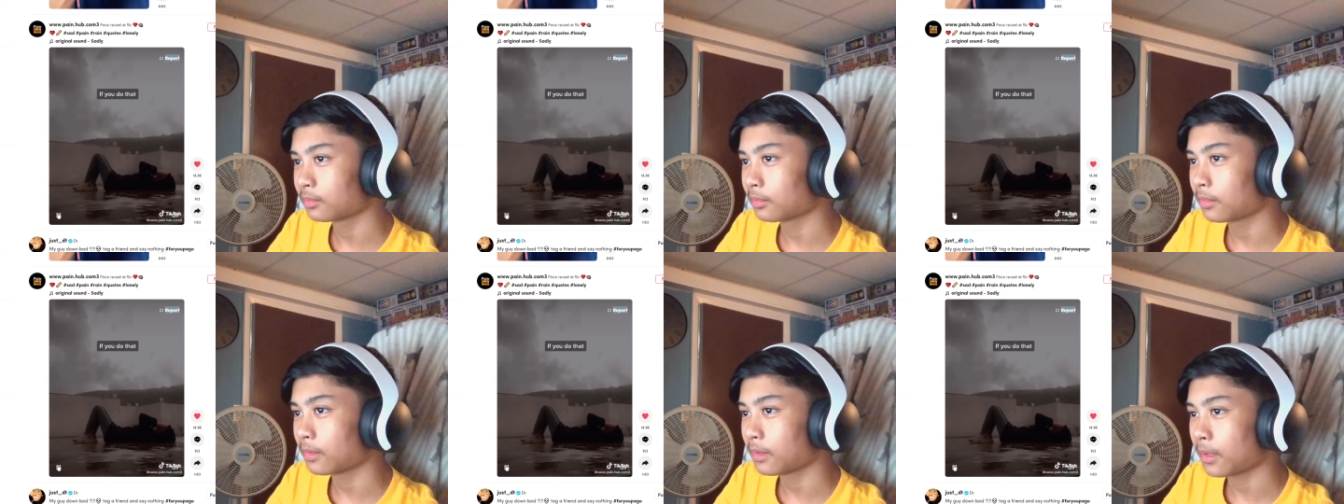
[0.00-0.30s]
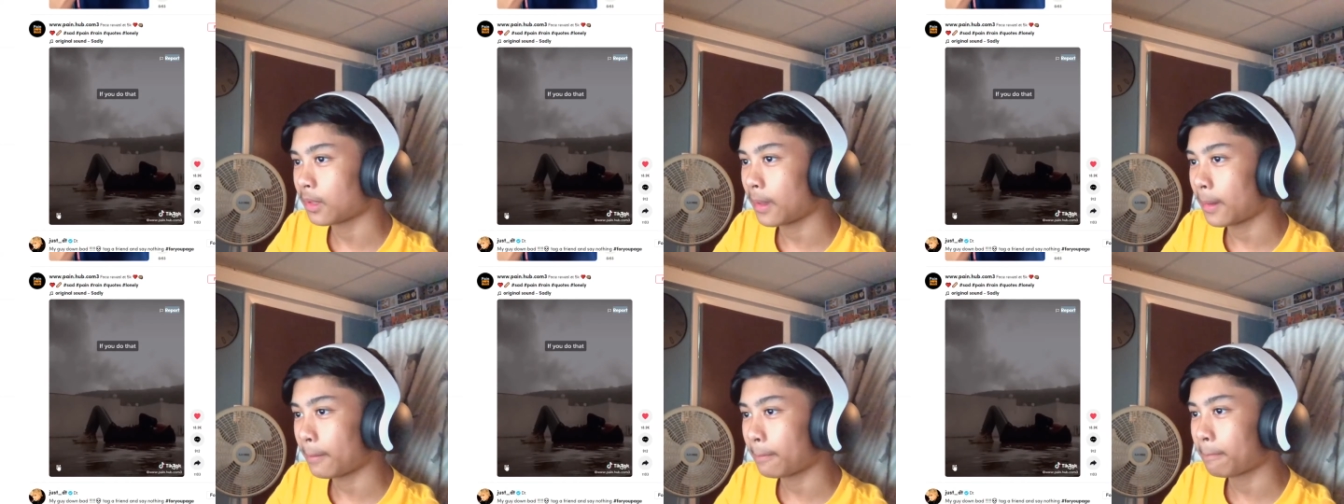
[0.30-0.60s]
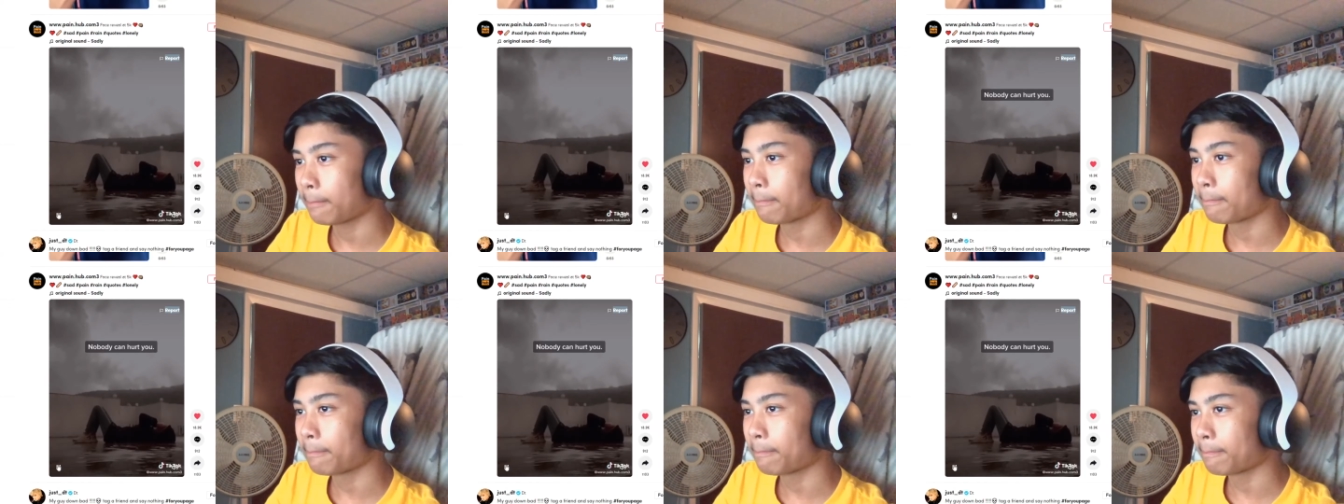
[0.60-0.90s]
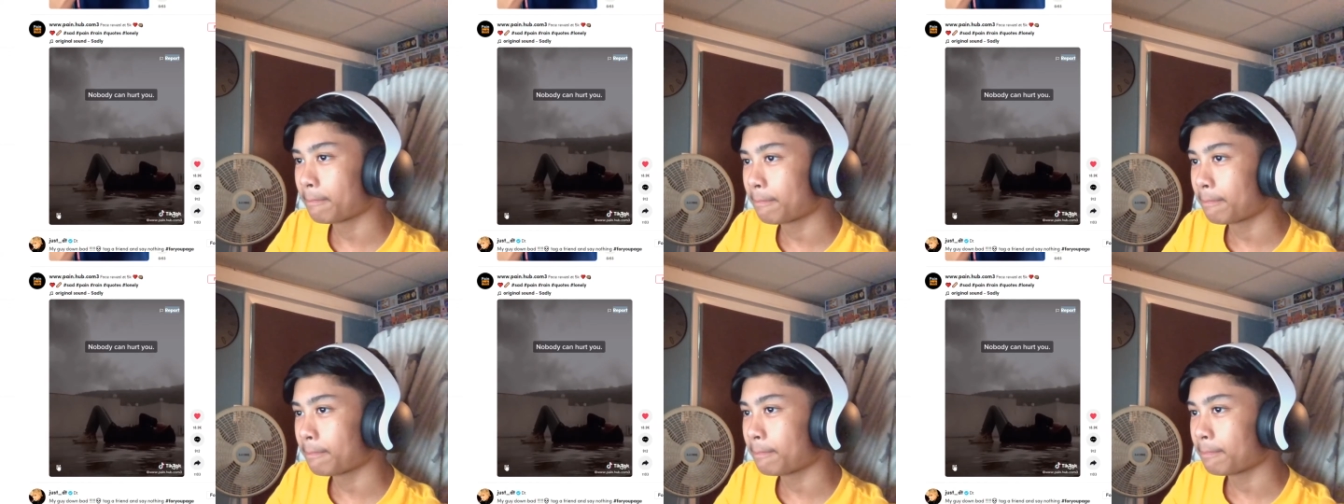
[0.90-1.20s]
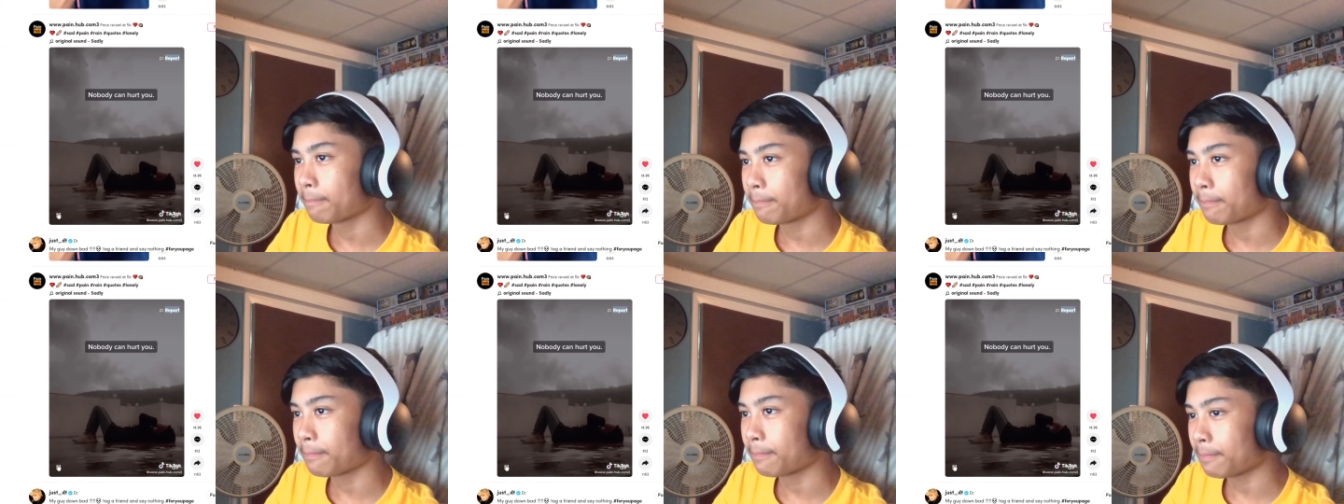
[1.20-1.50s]
you do that,
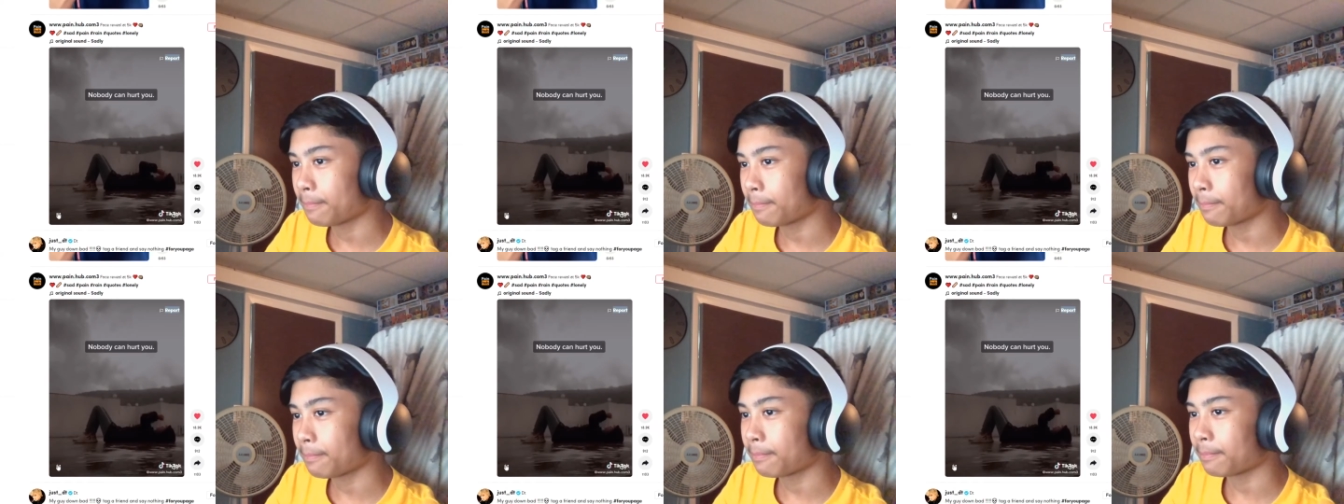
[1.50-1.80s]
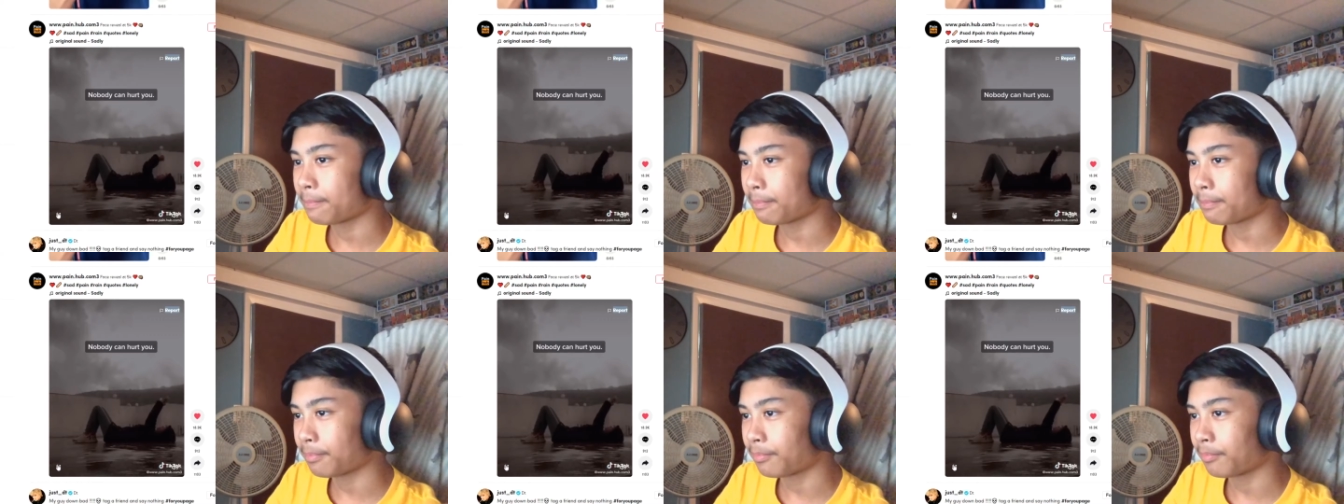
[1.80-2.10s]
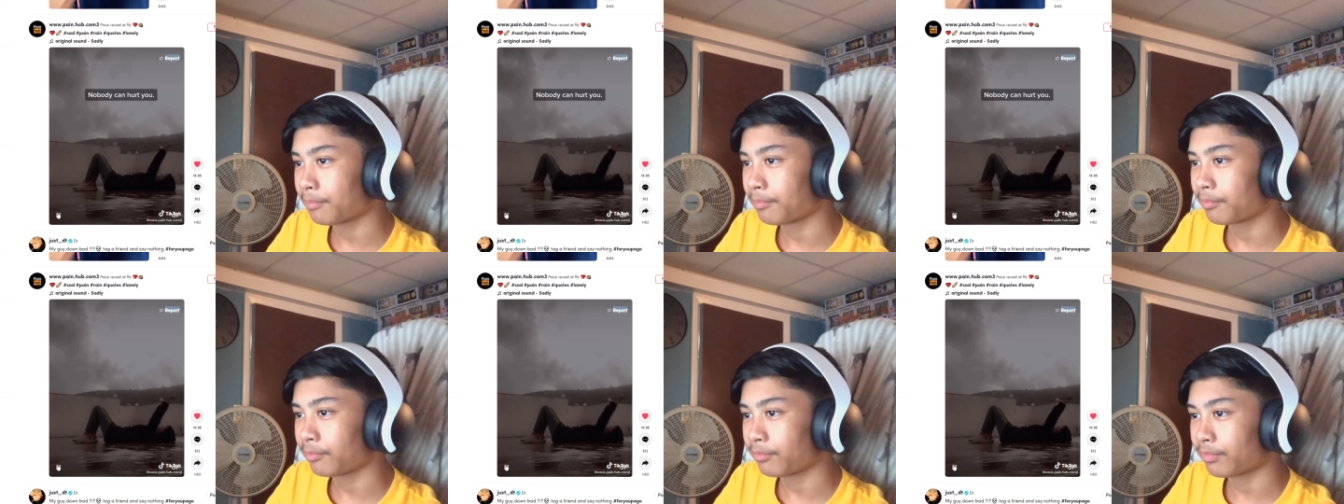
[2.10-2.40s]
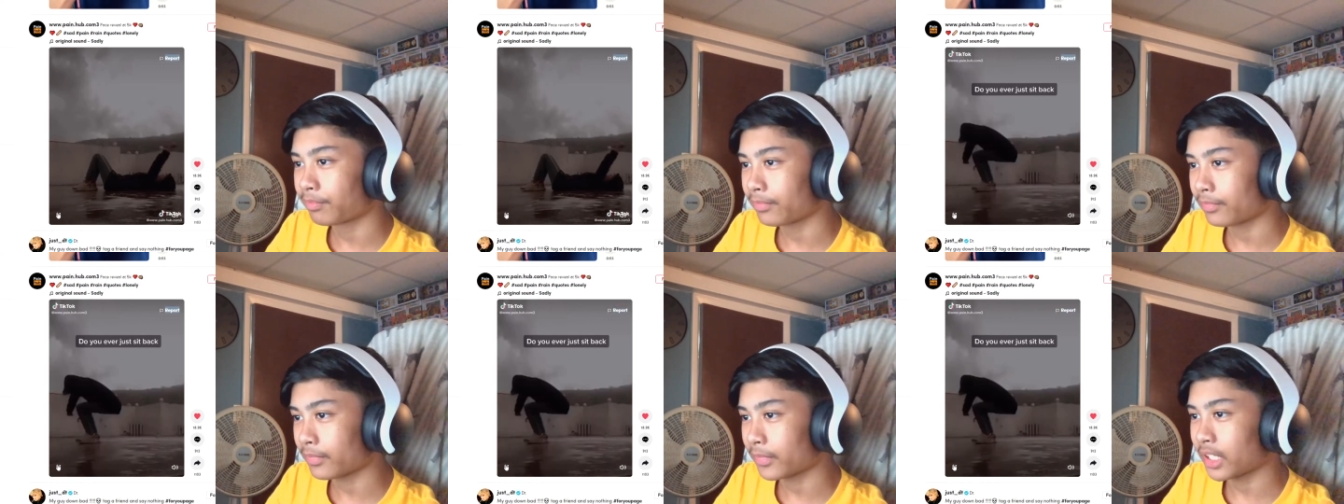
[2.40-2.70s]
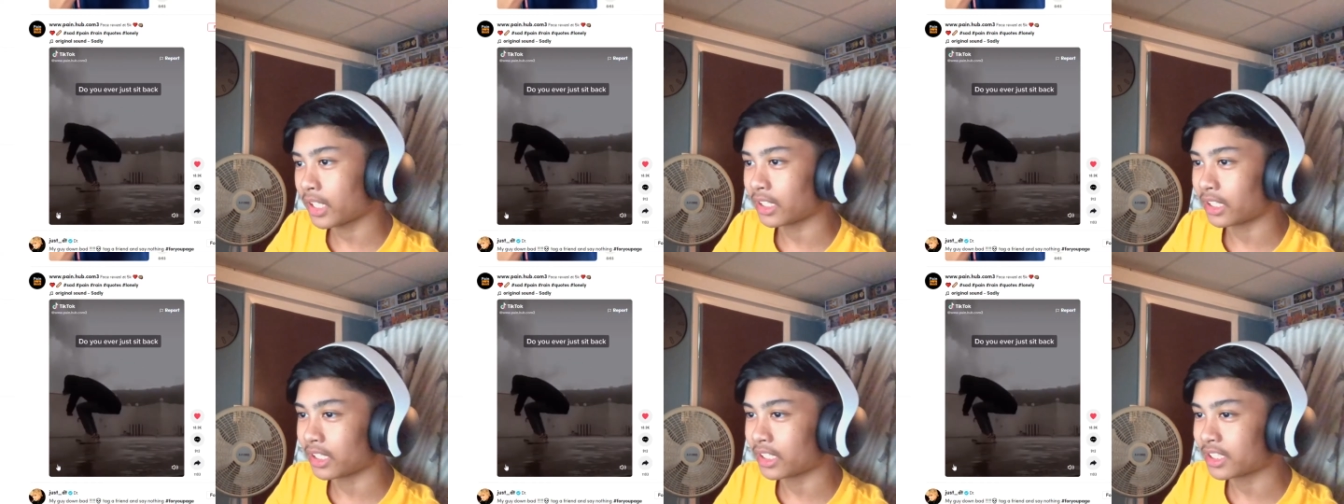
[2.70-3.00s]
nobody can hurt you.
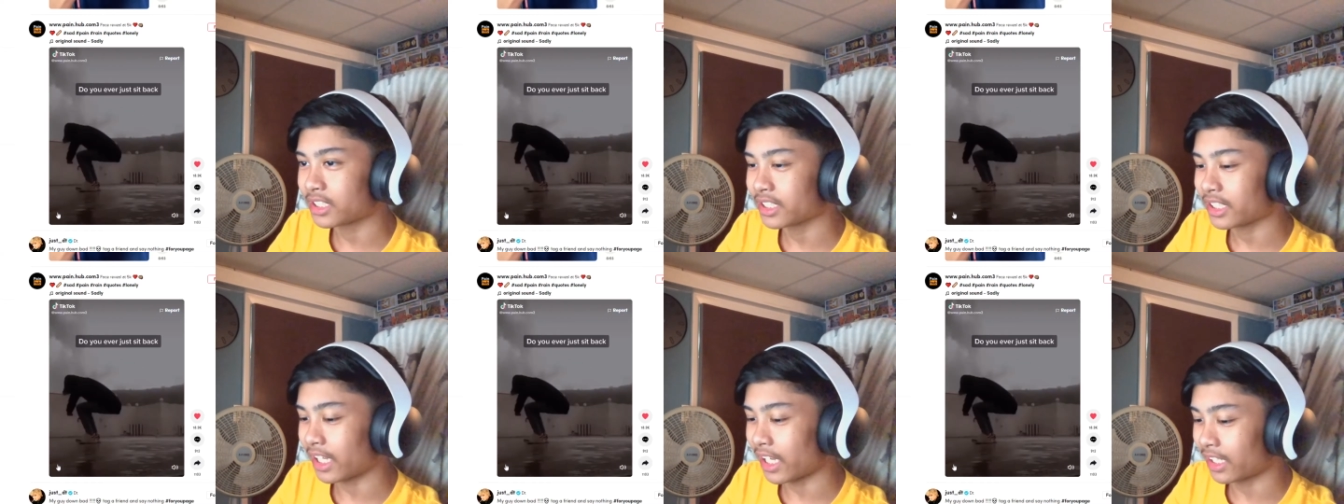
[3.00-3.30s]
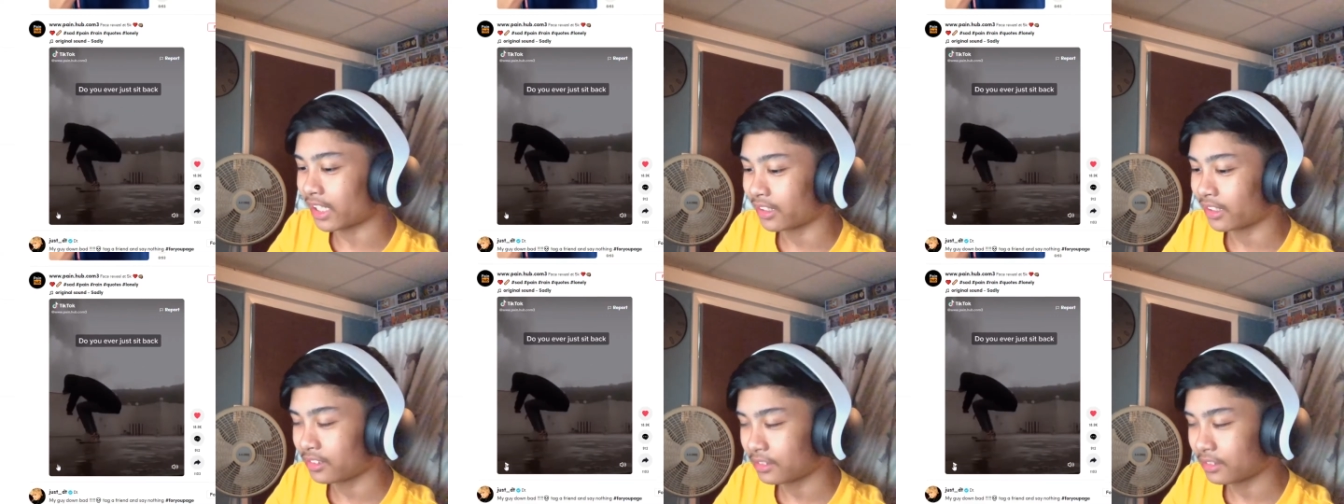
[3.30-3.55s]
Get it sad.